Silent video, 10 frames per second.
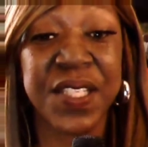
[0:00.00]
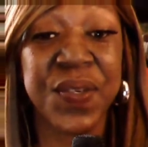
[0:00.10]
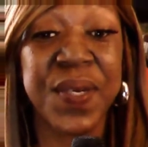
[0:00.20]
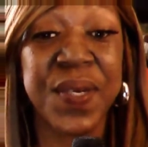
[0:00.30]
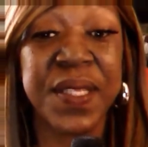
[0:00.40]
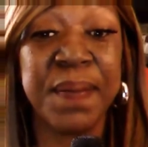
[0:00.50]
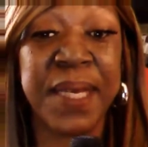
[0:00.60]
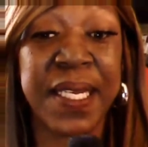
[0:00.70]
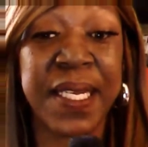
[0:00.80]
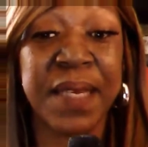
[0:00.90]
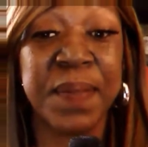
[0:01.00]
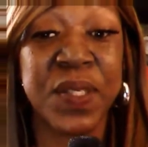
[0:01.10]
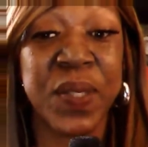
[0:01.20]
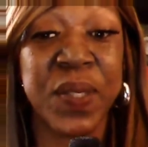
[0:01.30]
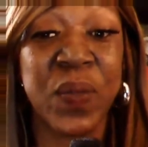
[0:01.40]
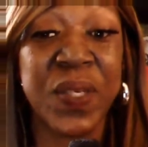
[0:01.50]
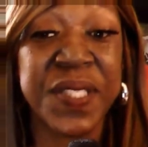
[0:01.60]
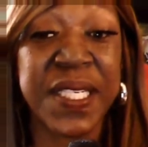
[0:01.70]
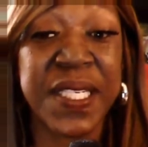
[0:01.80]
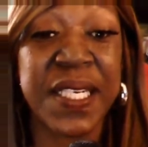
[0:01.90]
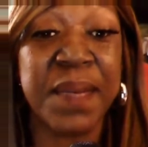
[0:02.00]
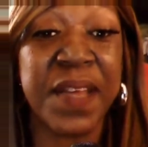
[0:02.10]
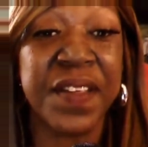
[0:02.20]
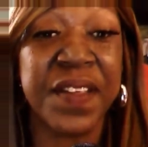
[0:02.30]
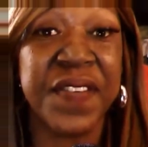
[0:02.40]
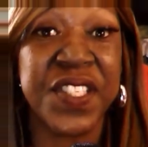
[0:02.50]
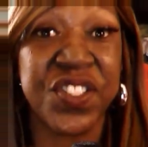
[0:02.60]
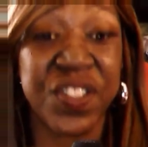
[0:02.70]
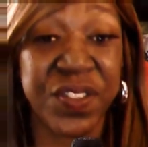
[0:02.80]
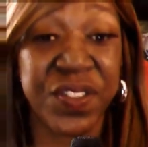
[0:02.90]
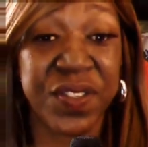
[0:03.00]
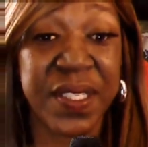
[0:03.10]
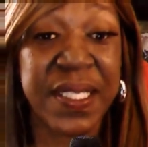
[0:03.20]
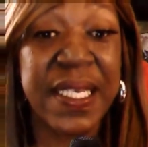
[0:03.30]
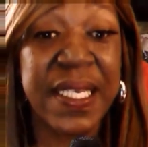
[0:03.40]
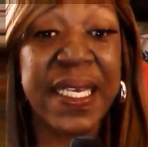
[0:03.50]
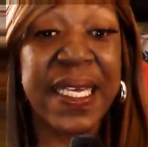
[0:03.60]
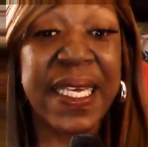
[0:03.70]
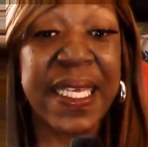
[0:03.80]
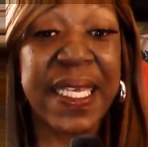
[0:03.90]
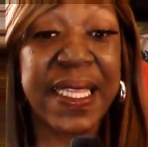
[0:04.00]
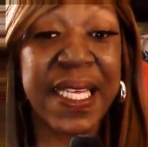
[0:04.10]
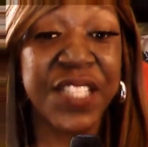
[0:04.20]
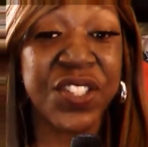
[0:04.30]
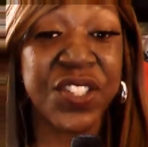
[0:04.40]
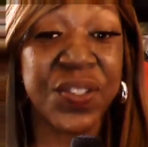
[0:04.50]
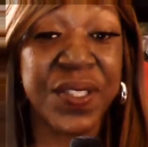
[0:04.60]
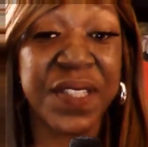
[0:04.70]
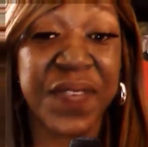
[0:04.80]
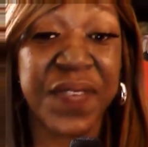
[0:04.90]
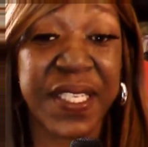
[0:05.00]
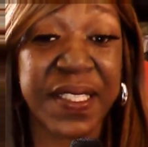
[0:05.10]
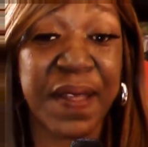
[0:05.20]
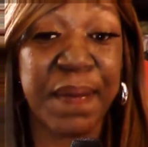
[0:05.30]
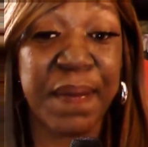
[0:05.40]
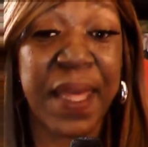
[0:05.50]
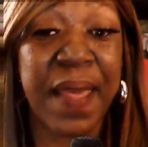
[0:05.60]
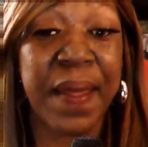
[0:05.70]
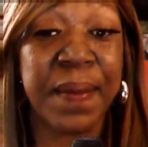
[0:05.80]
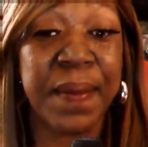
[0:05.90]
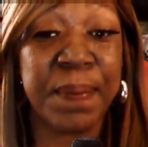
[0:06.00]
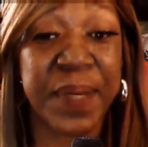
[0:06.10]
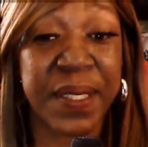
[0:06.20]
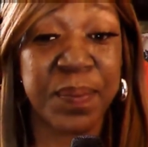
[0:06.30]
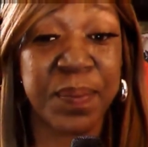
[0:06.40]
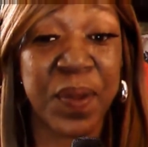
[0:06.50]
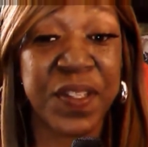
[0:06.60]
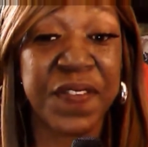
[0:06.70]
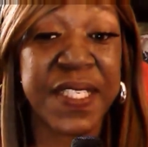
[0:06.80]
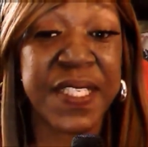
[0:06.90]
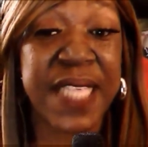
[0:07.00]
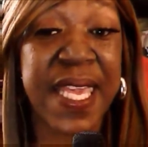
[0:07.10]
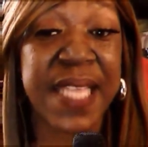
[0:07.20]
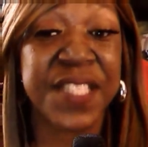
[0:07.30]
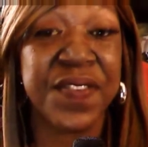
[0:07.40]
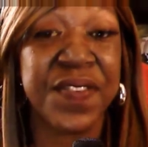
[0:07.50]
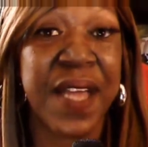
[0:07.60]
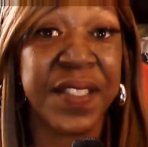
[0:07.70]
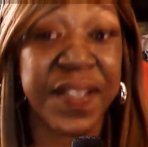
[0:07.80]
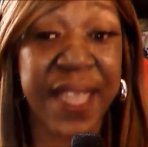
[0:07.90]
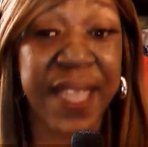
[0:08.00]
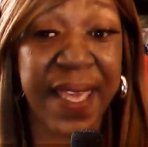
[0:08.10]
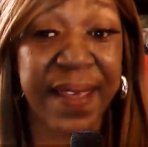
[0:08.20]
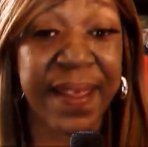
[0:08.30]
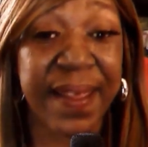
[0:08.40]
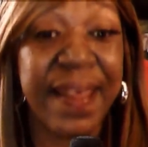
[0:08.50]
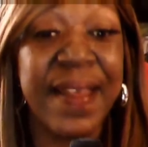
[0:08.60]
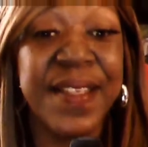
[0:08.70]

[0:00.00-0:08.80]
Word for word: that during the meeting between Wilson and the mother of his children, he lunged toward the victim and put both of his hands around her neck,